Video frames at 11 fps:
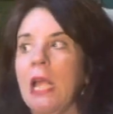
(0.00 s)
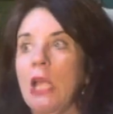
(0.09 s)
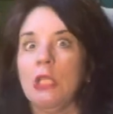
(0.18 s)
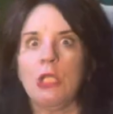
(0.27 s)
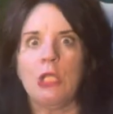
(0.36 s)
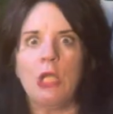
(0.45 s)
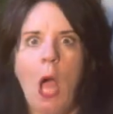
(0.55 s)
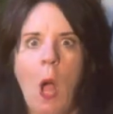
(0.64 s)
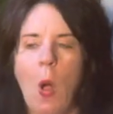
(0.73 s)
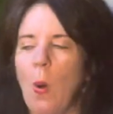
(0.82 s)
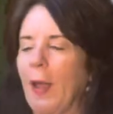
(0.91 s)

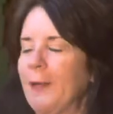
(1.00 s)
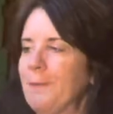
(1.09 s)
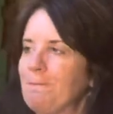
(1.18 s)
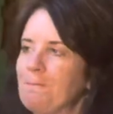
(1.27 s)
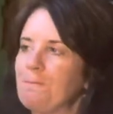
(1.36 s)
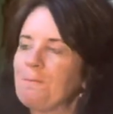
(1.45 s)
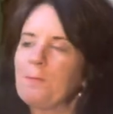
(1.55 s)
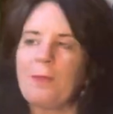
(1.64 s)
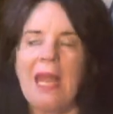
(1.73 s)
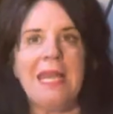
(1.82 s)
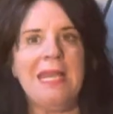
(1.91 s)
So
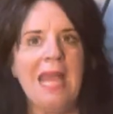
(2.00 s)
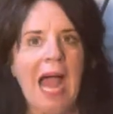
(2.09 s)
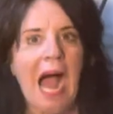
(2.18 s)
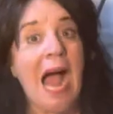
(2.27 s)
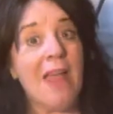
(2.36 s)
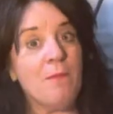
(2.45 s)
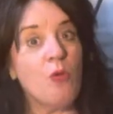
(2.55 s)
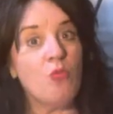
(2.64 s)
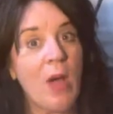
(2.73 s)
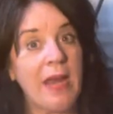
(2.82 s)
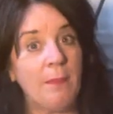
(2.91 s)
yeah, I've been
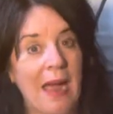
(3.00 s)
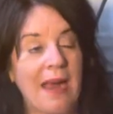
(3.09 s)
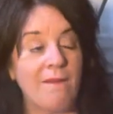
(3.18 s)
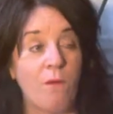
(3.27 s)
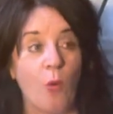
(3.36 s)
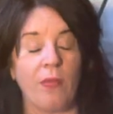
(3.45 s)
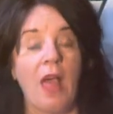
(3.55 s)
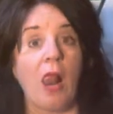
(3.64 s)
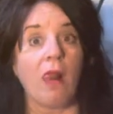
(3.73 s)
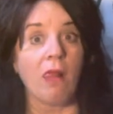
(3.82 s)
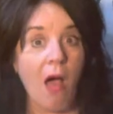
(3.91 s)
running back and forth a
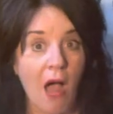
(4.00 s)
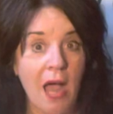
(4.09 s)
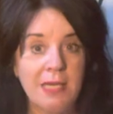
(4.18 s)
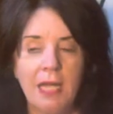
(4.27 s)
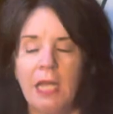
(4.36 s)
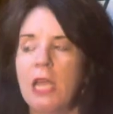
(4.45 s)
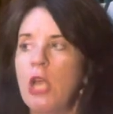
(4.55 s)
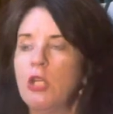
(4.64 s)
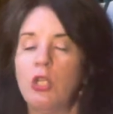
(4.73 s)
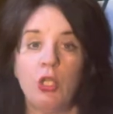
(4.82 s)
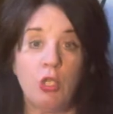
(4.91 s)
lot
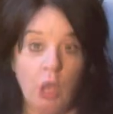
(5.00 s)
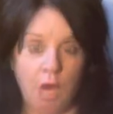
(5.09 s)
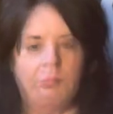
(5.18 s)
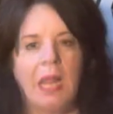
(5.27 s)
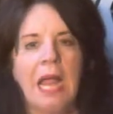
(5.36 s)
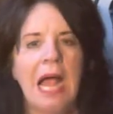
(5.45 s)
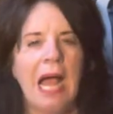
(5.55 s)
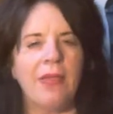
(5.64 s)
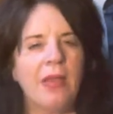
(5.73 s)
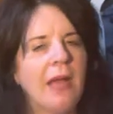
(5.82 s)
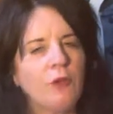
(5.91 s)
to Charlotte.
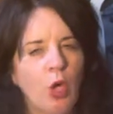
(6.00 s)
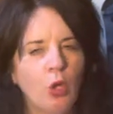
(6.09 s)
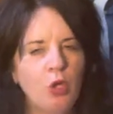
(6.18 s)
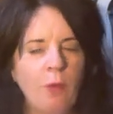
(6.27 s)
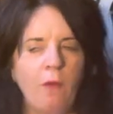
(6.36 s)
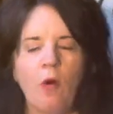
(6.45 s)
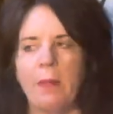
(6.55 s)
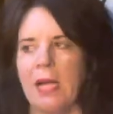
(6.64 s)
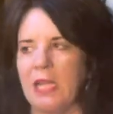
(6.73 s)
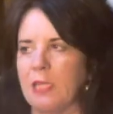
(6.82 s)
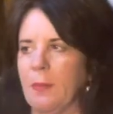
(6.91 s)
I think I've told you before my
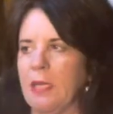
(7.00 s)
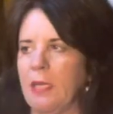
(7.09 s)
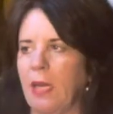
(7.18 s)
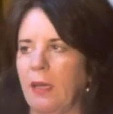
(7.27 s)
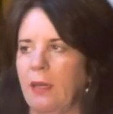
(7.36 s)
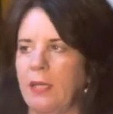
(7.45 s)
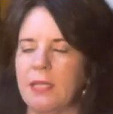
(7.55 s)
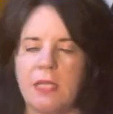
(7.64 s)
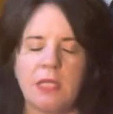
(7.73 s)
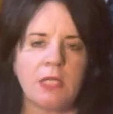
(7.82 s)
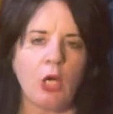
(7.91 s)
husband uh,
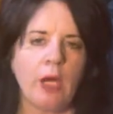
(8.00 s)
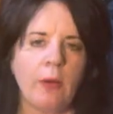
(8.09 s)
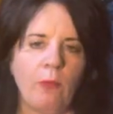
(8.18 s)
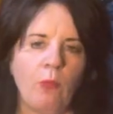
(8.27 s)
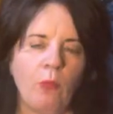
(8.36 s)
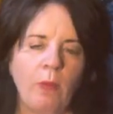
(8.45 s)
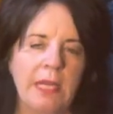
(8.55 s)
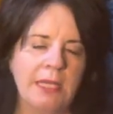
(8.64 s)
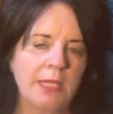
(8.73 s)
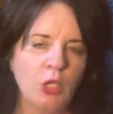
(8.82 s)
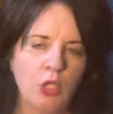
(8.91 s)
has started
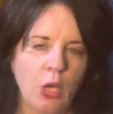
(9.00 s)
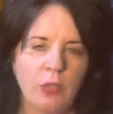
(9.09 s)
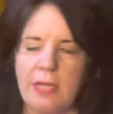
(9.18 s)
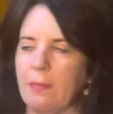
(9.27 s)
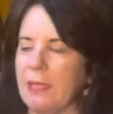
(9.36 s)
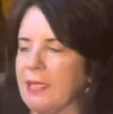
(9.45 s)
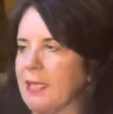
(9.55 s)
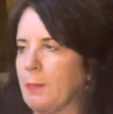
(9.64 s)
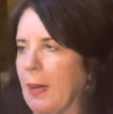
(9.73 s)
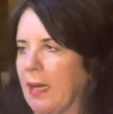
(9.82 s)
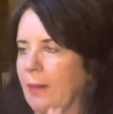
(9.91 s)
his consulting business
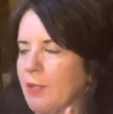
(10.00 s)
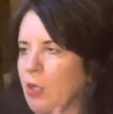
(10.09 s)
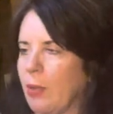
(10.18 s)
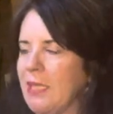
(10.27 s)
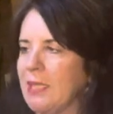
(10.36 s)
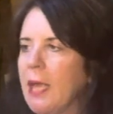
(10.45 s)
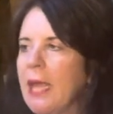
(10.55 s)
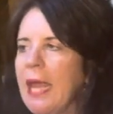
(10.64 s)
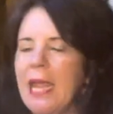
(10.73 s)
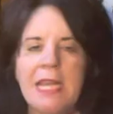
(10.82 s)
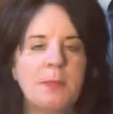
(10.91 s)
back up. So he's
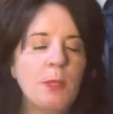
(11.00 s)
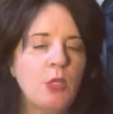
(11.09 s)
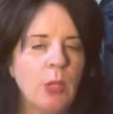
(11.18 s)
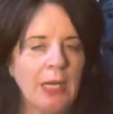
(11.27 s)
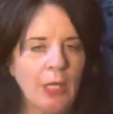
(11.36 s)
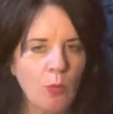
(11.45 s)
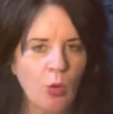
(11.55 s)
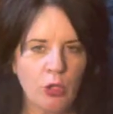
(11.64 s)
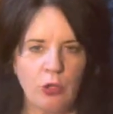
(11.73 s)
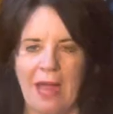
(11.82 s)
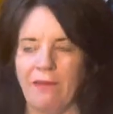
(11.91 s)
he's been doing a little more
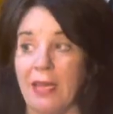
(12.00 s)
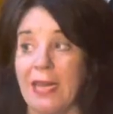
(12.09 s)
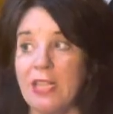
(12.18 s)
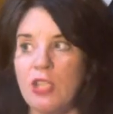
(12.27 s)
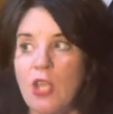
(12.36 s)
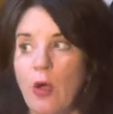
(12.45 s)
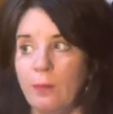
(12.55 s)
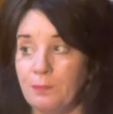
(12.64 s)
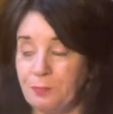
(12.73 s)
traveling. And so